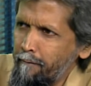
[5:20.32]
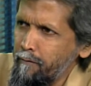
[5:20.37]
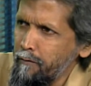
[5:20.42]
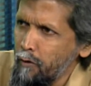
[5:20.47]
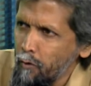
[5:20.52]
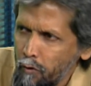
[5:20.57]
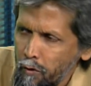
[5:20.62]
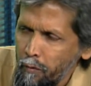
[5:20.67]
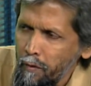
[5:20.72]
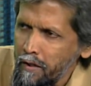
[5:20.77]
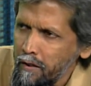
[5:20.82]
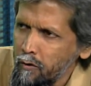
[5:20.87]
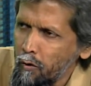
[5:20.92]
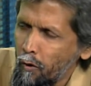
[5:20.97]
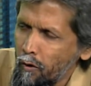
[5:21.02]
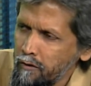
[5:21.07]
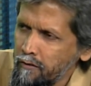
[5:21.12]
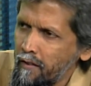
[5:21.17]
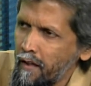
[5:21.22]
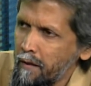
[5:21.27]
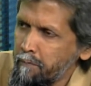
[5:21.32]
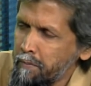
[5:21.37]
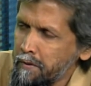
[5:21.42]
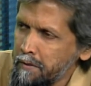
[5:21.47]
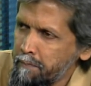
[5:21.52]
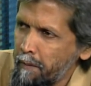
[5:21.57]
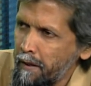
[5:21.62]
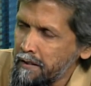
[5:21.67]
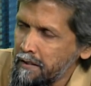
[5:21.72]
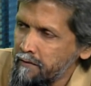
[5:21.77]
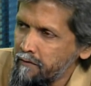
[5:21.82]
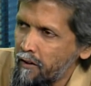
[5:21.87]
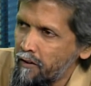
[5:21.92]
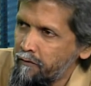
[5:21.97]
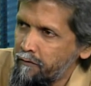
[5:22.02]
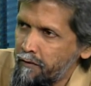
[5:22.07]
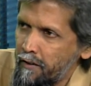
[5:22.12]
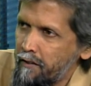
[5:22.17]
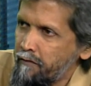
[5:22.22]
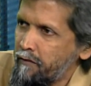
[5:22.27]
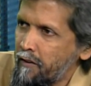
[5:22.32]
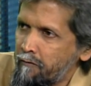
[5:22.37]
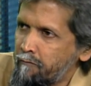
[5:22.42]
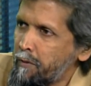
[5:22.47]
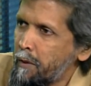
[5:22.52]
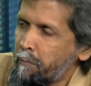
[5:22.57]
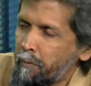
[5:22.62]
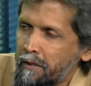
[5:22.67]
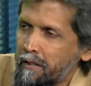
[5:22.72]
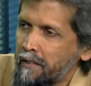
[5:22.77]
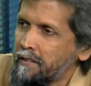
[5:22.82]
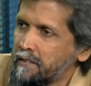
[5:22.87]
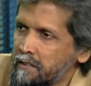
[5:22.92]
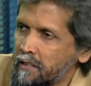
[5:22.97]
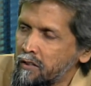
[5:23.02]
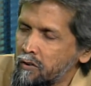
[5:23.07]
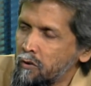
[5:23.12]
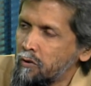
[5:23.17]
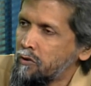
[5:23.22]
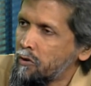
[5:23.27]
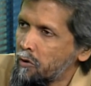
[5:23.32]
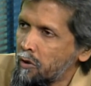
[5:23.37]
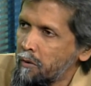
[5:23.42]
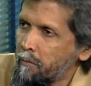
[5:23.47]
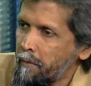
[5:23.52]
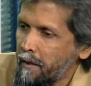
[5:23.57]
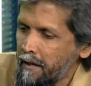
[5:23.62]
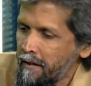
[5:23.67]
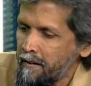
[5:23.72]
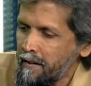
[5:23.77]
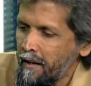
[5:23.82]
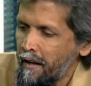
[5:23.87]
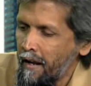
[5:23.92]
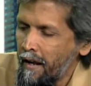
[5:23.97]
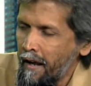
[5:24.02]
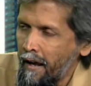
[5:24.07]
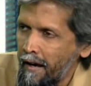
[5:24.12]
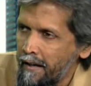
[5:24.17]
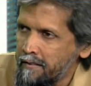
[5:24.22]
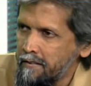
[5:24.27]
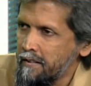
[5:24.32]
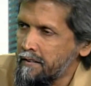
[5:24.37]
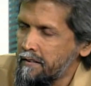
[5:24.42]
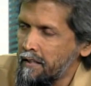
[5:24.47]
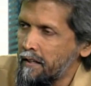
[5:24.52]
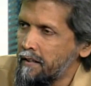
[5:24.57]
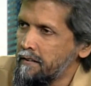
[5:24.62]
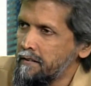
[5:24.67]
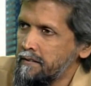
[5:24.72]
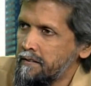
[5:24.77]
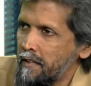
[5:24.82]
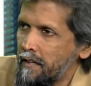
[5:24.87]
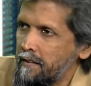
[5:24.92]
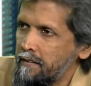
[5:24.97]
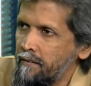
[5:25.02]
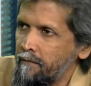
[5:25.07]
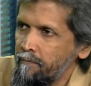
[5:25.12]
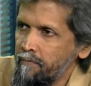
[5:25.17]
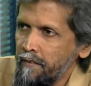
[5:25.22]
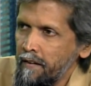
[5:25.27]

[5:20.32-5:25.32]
do you endorse that perspective of if people continue to remain hesitant and